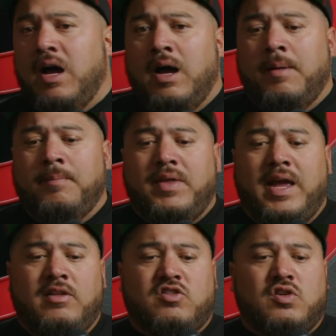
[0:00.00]

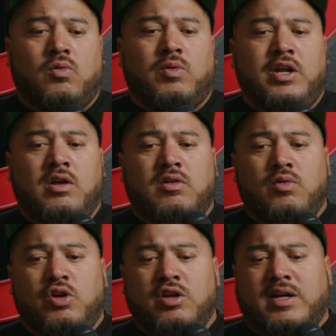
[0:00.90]
And so when
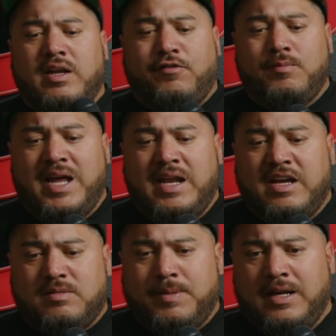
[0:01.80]
you look at it from that
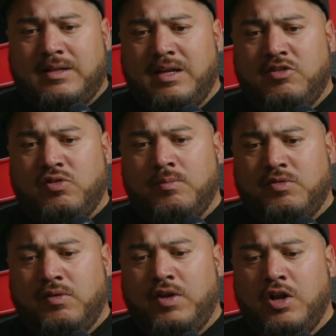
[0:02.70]
aspect in
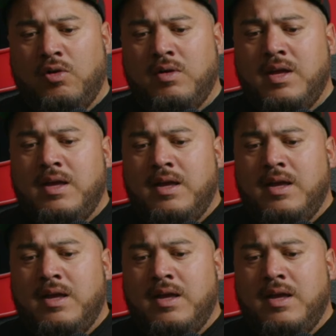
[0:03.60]
terms of, you know,